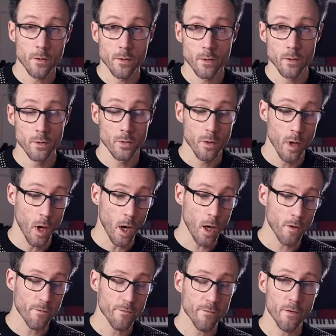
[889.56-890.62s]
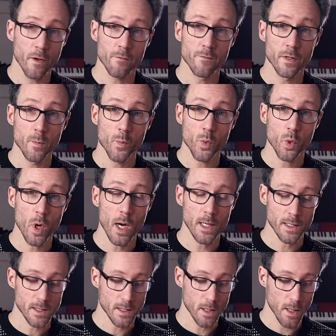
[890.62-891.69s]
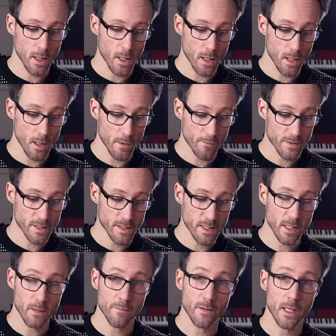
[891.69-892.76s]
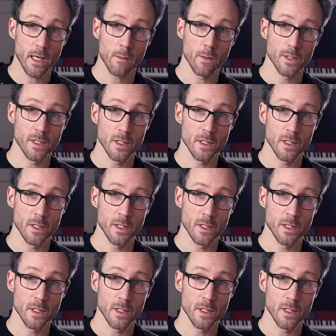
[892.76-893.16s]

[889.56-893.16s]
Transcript: to half of the price of a set of cables